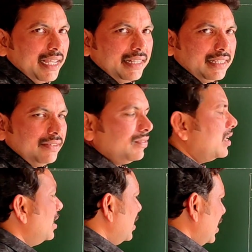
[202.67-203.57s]
is
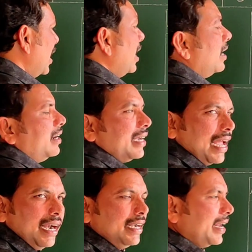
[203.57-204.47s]
10.
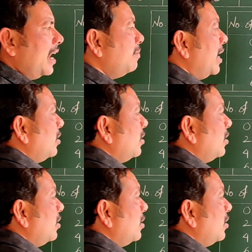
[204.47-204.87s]
10 by